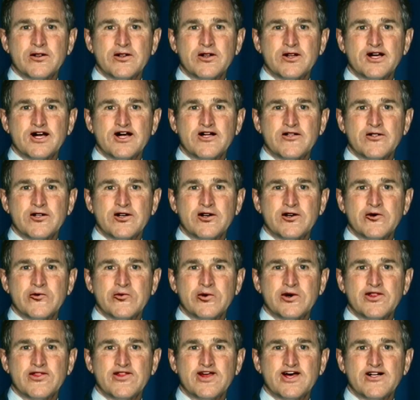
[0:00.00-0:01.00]
I'll tell you
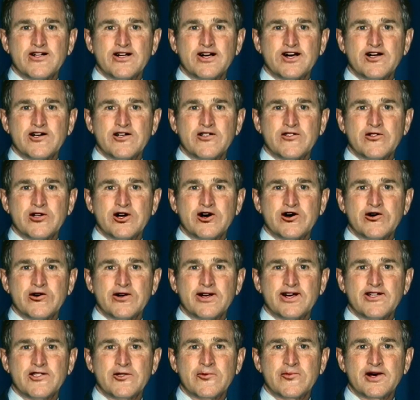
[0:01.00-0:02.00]
what, that kind of talk
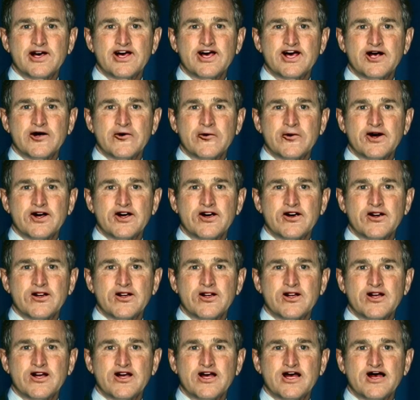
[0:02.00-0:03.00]
gets me angry.
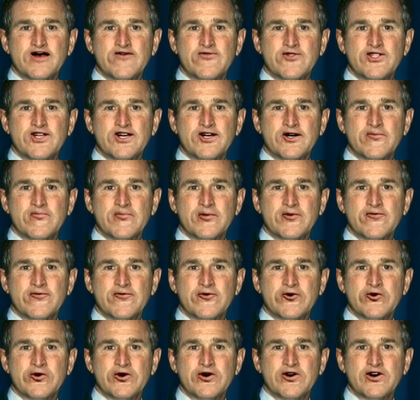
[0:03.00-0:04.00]
I've said it
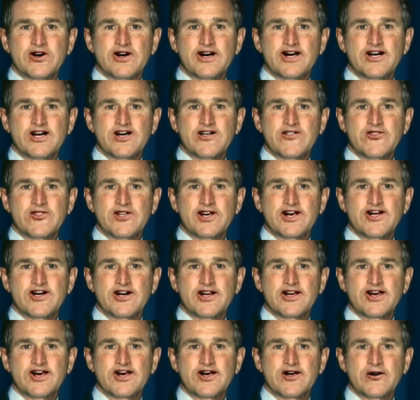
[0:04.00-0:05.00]
before, and I'll say it
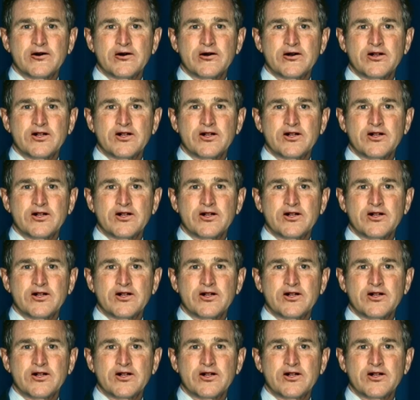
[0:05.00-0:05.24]
again.